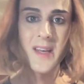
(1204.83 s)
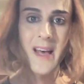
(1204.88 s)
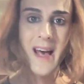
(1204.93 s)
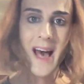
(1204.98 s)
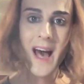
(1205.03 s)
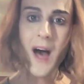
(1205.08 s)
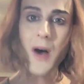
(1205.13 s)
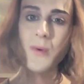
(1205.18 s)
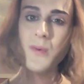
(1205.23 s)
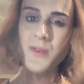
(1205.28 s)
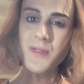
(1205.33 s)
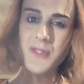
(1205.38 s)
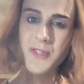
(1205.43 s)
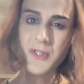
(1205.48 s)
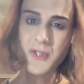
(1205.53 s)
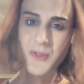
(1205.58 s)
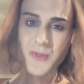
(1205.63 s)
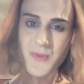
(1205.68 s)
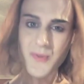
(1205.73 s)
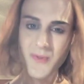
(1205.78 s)
how could
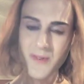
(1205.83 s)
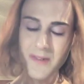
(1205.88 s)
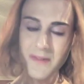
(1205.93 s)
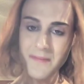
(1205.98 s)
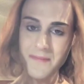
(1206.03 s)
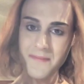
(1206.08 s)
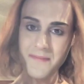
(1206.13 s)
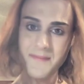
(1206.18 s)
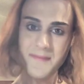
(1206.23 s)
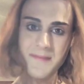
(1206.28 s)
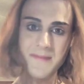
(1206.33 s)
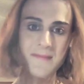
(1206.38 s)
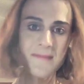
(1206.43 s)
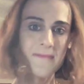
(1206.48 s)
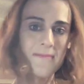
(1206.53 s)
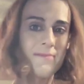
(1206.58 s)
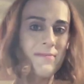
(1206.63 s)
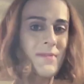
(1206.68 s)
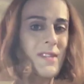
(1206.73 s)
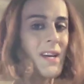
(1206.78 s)
you
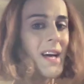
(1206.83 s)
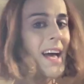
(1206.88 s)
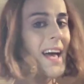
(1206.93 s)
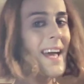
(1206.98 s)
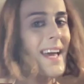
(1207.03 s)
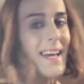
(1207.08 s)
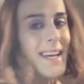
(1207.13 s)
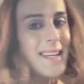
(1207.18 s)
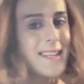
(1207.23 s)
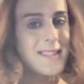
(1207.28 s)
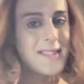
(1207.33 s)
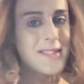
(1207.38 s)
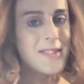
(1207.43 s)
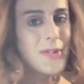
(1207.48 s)
hate